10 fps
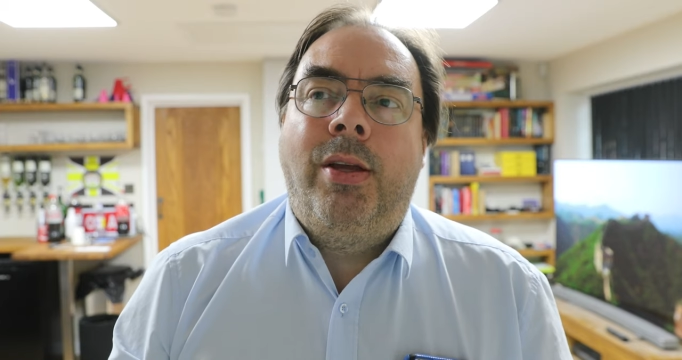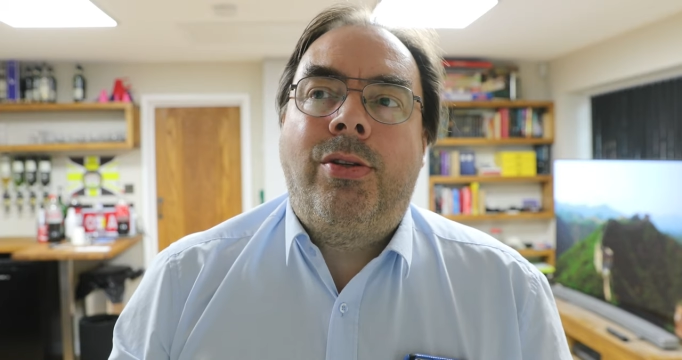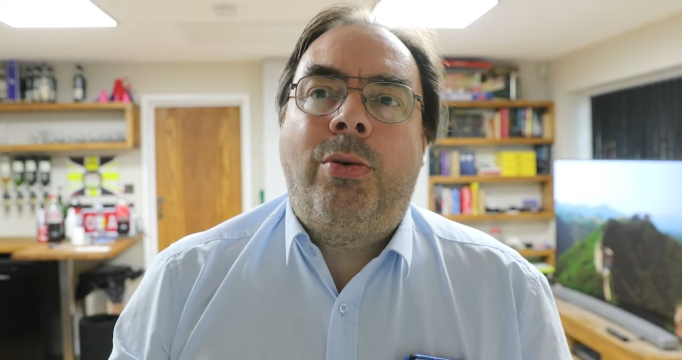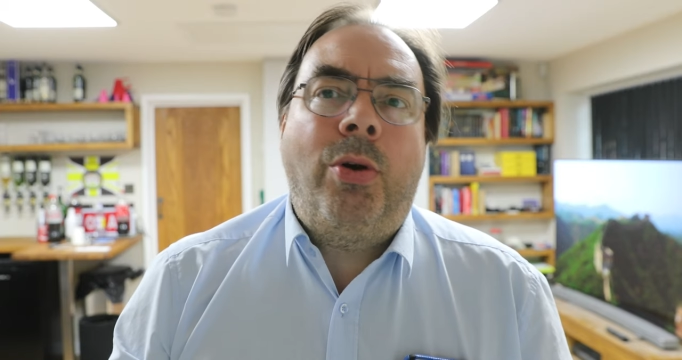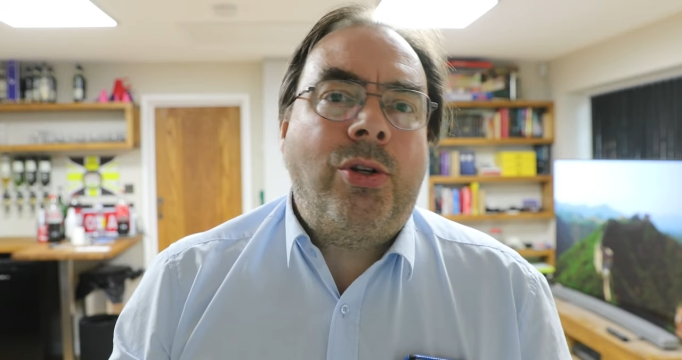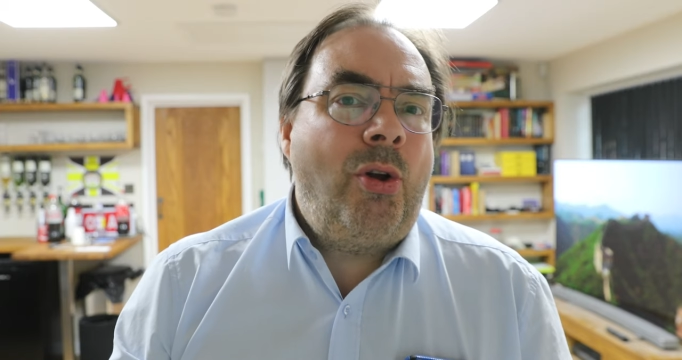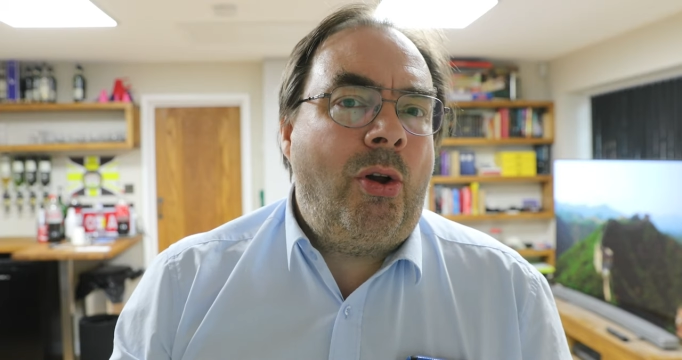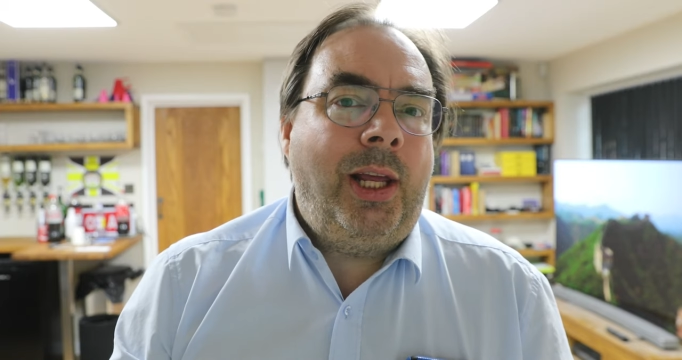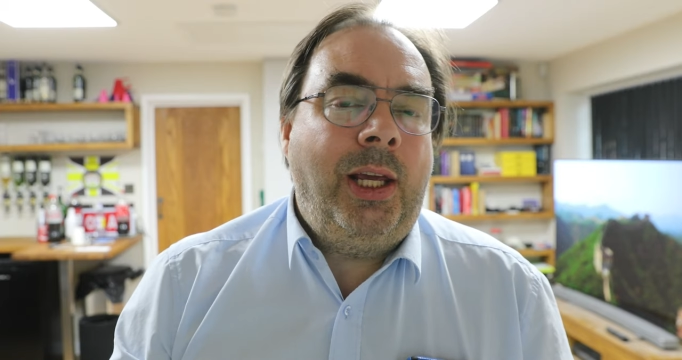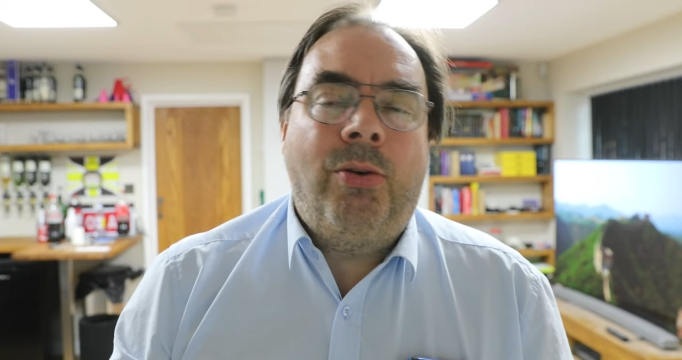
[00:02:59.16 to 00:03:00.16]
So what's
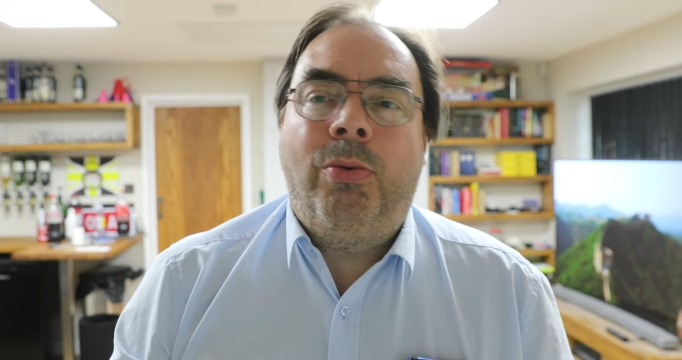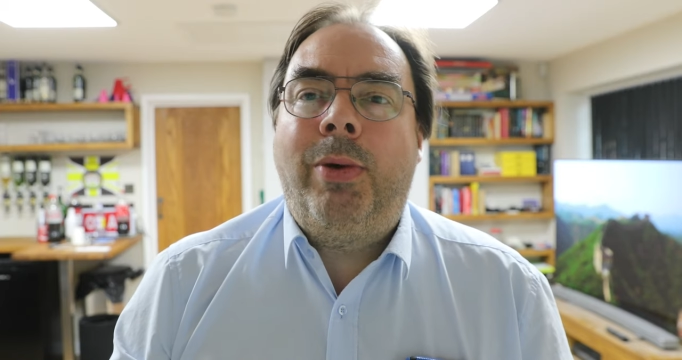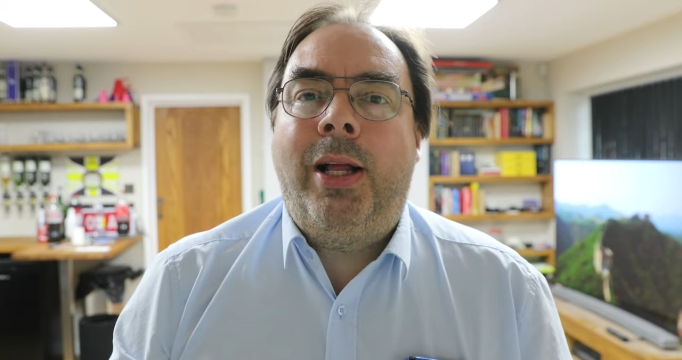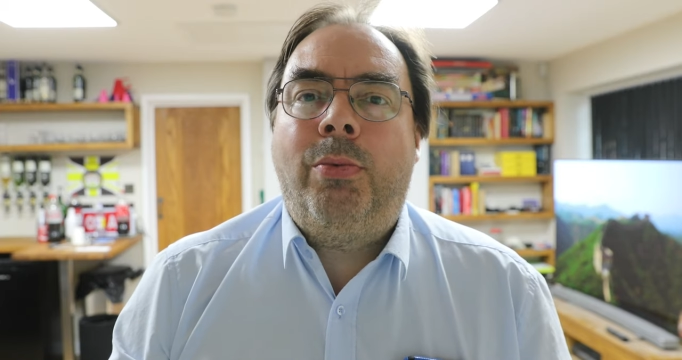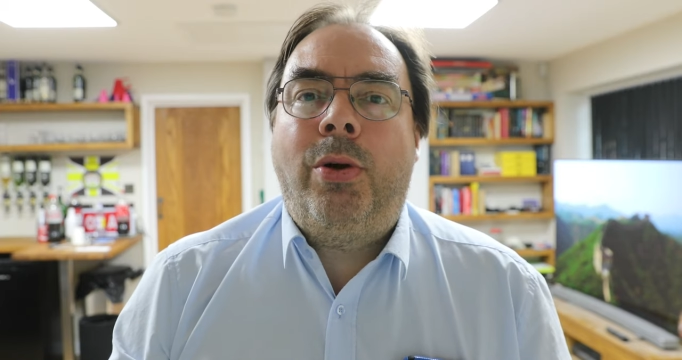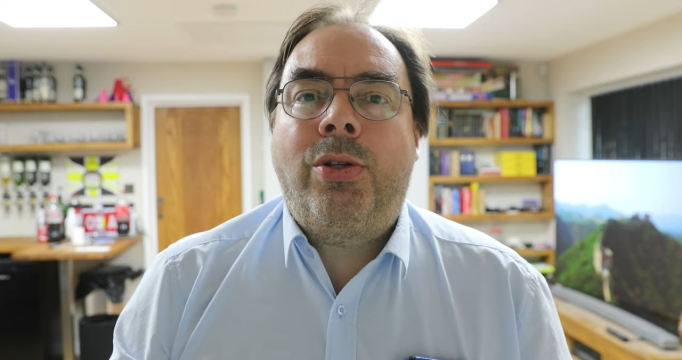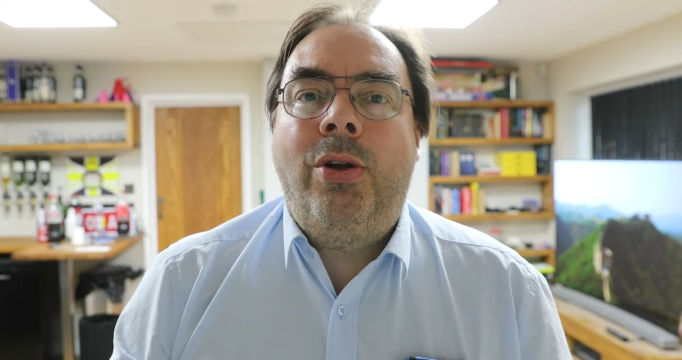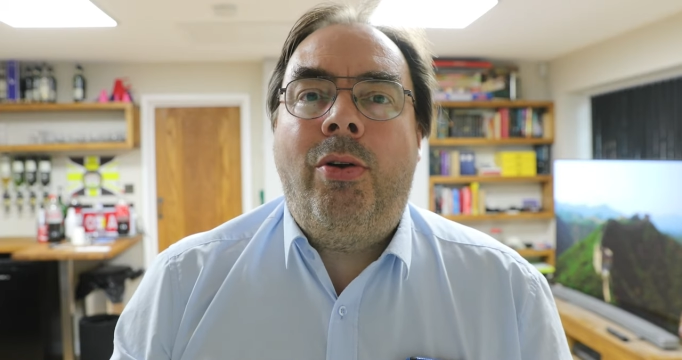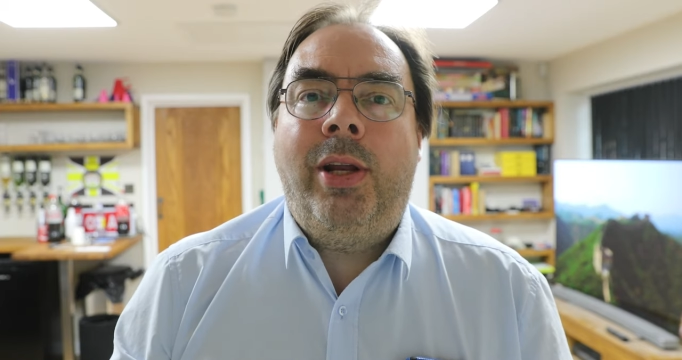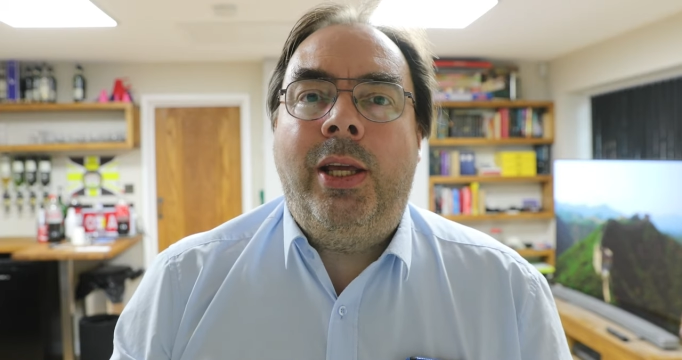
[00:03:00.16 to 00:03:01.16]
not legal? Well, what's
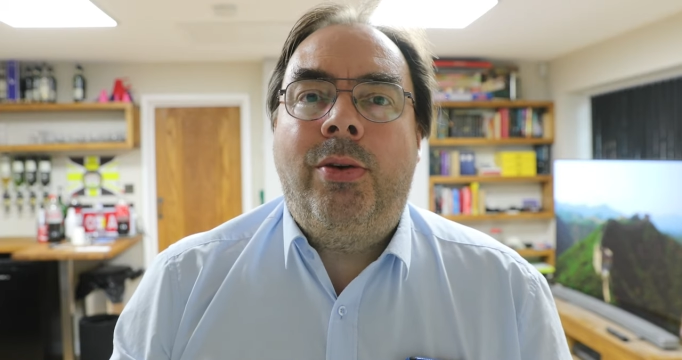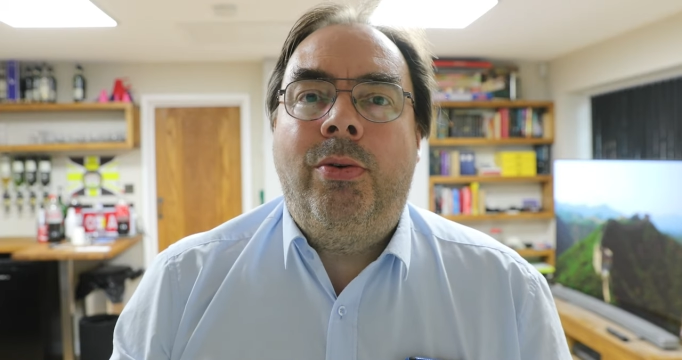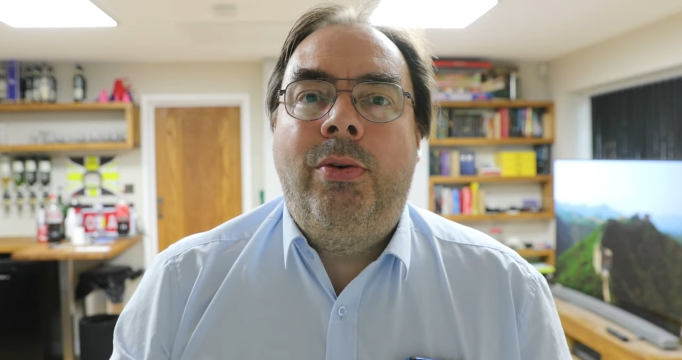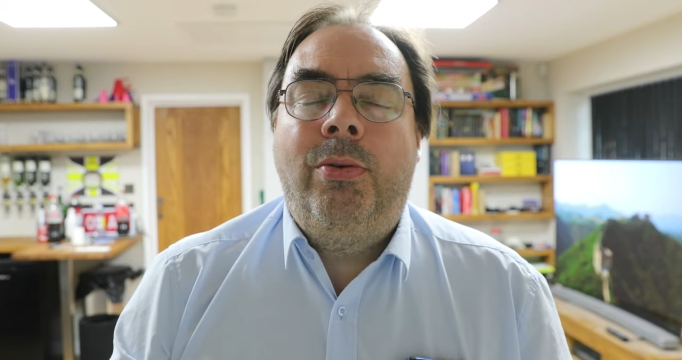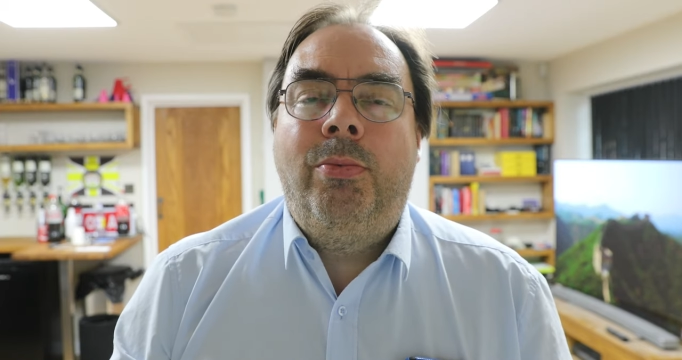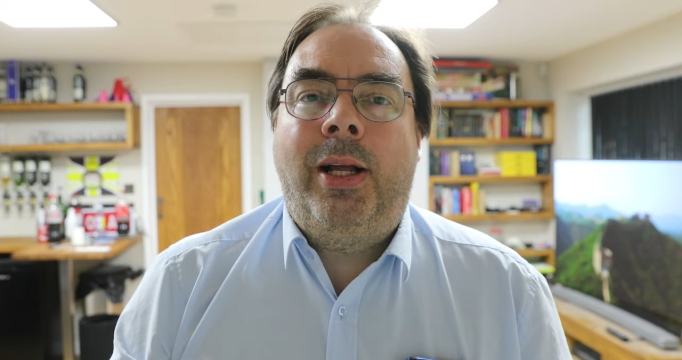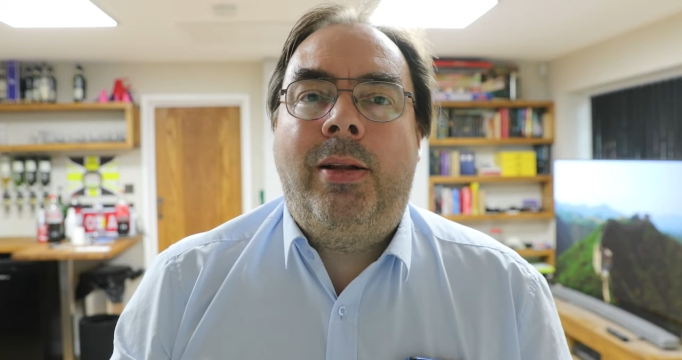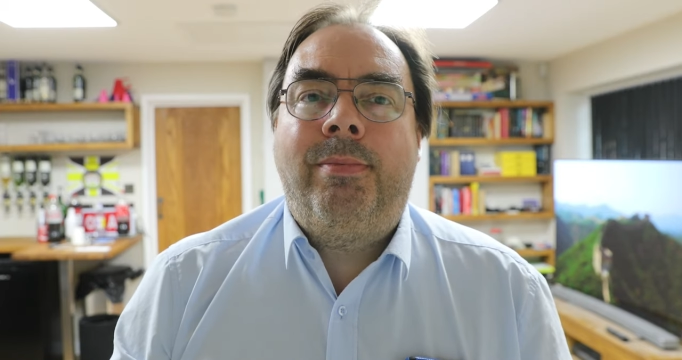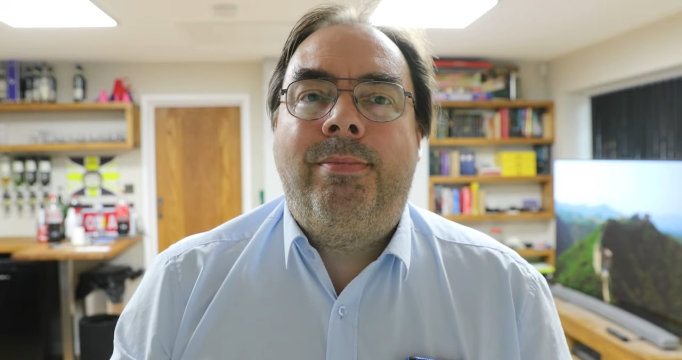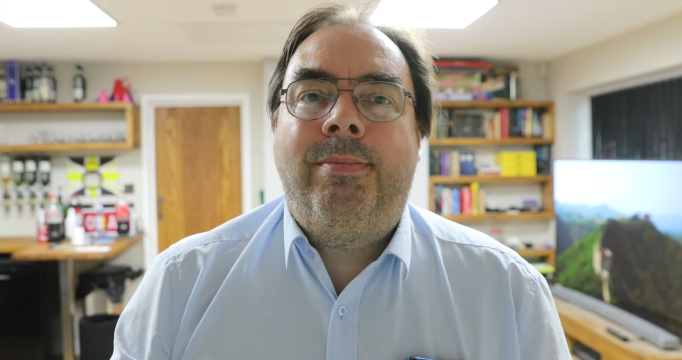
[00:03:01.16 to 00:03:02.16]
not legal?
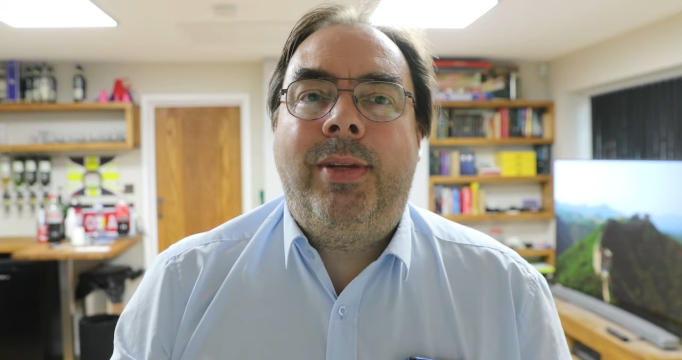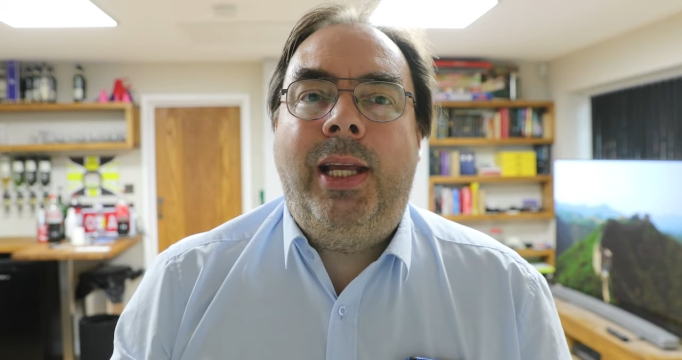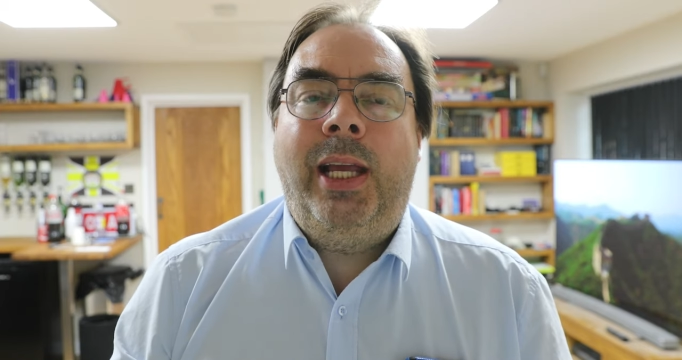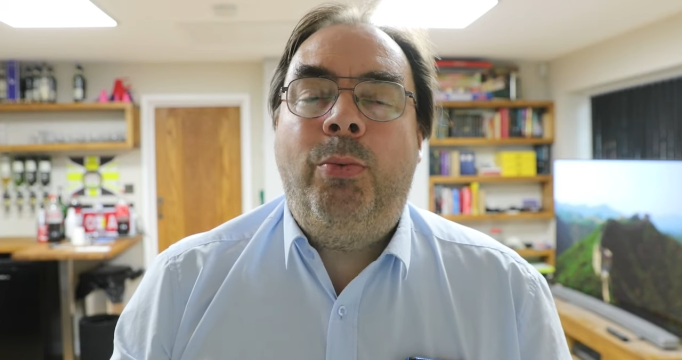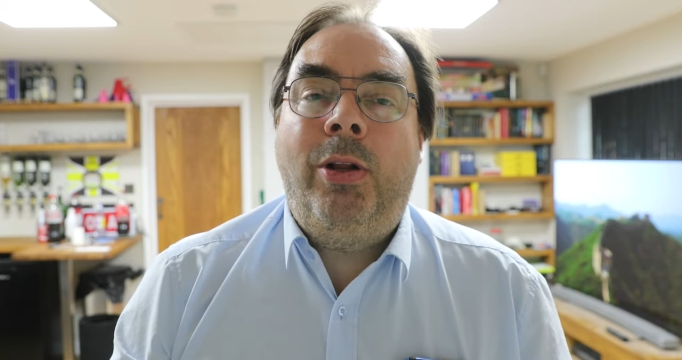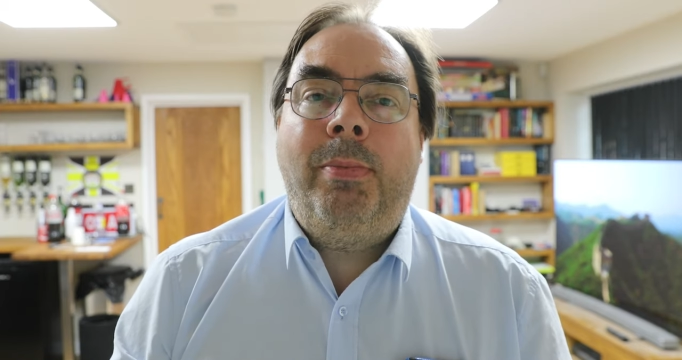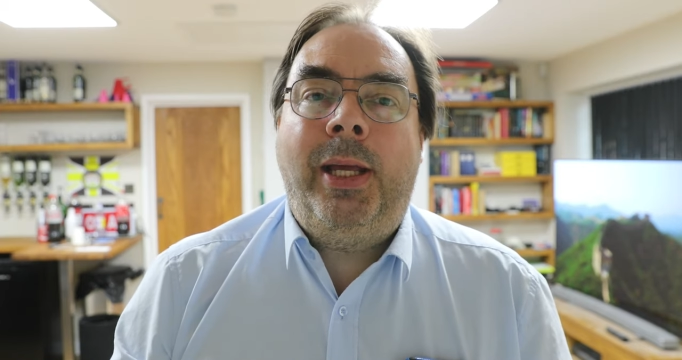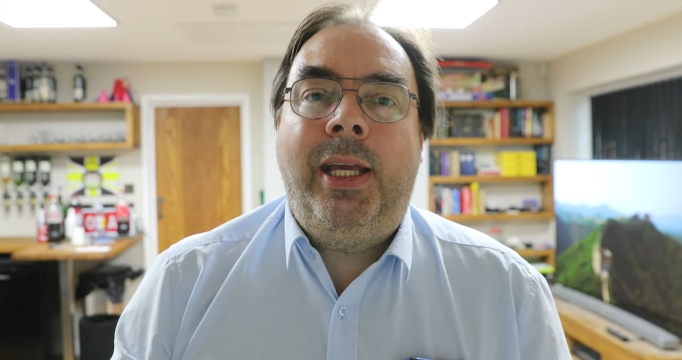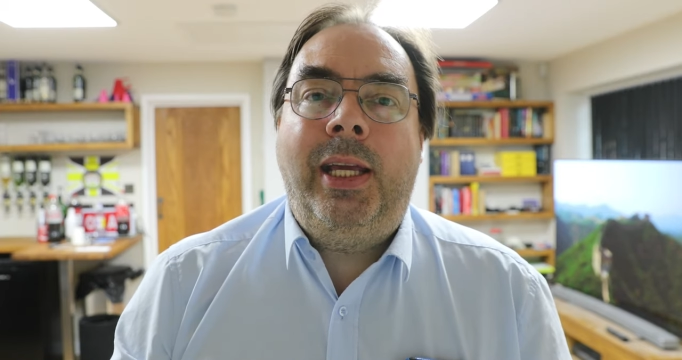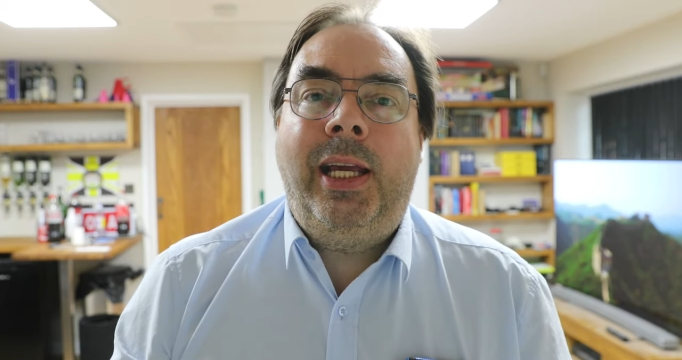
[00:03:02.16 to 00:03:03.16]
Well, it will
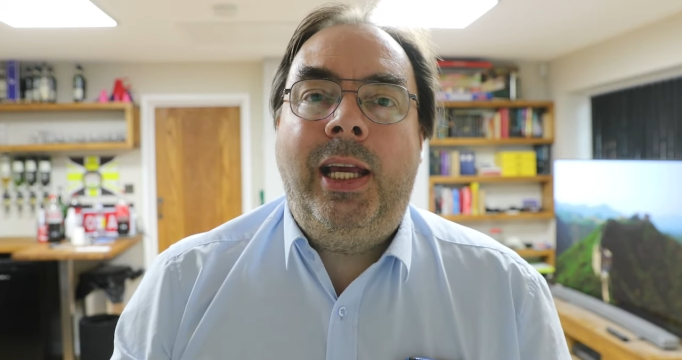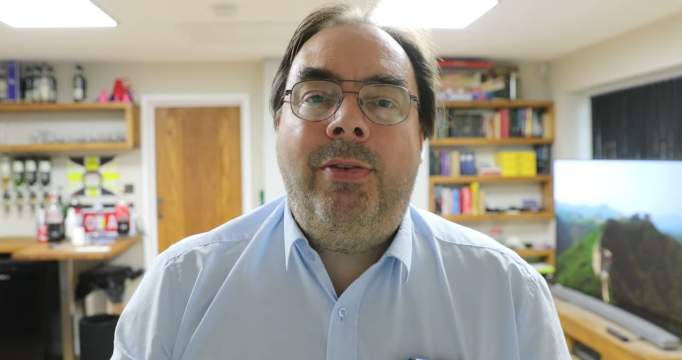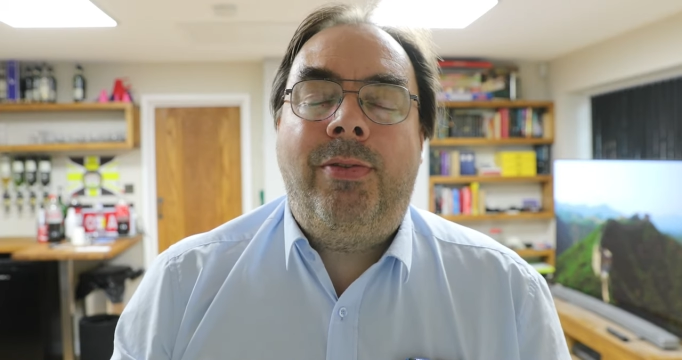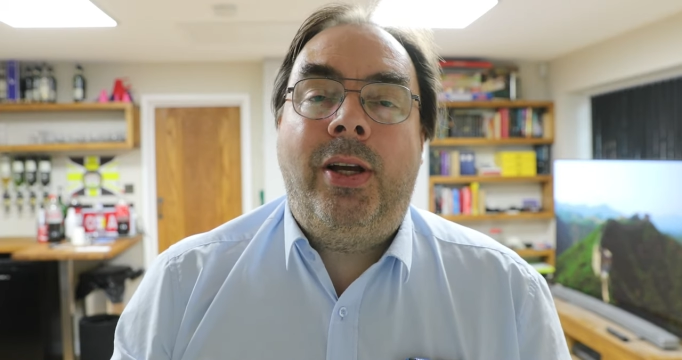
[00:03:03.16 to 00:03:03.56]
be if